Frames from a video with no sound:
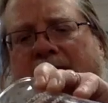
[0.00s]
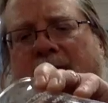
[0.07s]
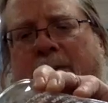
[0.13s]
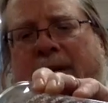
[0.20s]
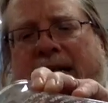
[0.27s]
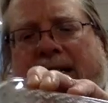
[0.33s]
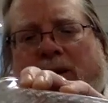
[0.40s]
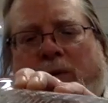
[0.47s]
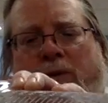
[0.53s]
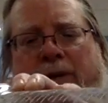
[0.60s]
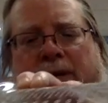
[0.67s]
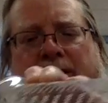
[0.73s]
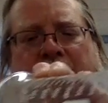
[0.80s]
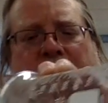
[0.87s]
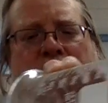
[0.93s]
spots. We're
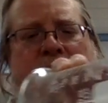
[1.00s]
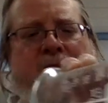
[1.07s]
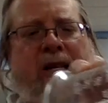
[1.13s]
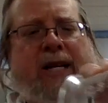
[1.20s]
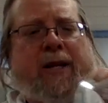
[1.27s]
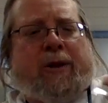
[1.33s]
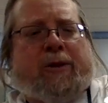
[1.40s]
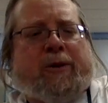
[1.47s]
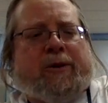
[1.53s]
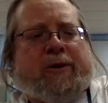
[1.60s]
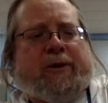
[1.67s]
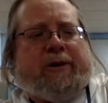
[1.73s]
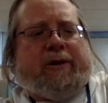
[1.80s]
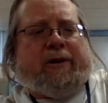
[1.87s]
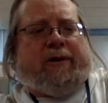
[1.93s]
going to use that
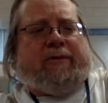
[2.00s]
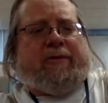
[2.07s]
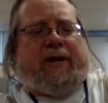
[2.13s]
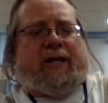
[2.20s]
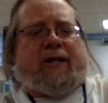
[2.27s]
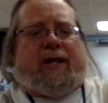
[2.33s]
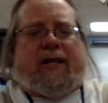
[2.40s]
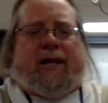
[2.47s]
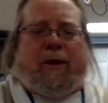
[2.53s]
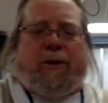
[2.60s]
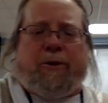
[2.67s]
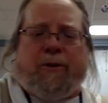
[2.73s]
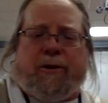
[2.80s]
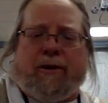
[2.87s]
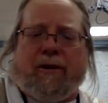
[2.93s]
rest of that
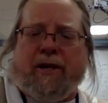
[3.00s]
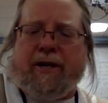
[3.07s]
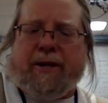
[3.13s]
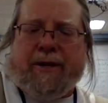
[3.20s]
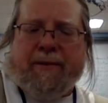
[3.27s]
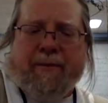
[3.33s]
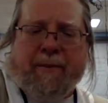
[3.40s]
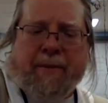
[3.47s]
third liter.